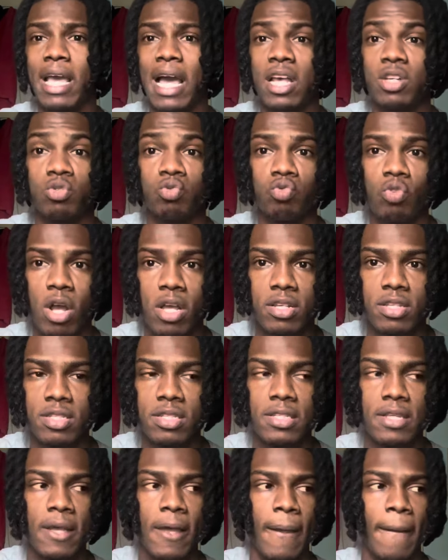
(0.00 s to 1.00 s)
has
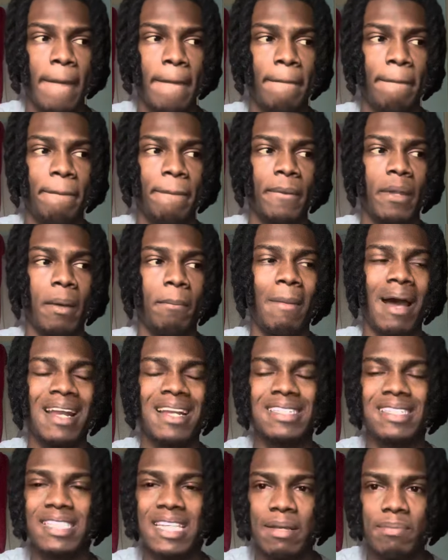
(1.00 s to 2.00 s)
rust, but at
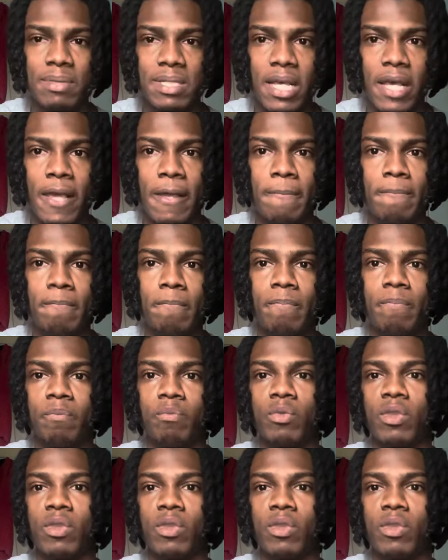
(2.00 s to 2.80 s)
the same time,